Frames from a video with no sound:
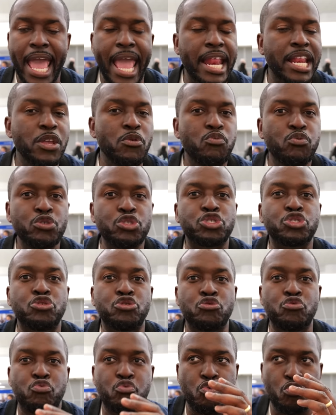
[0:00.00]
and it was
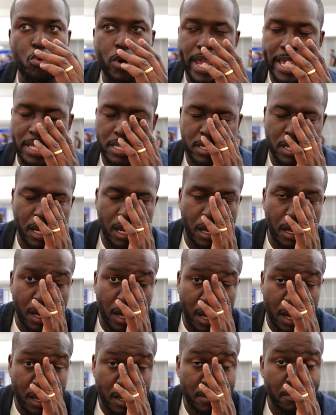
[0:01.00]
great.
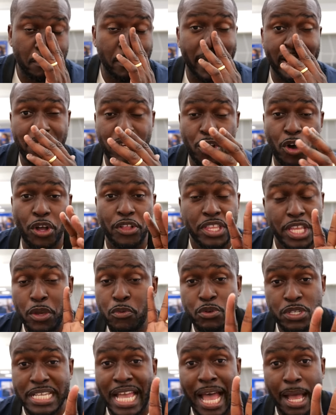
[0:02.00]
Oh my God,
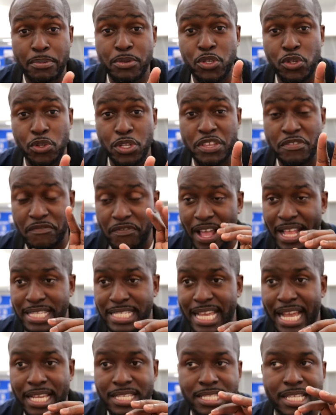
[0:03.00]
it was absolutely
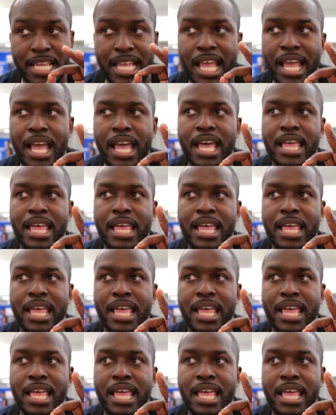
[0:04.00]
fantastic.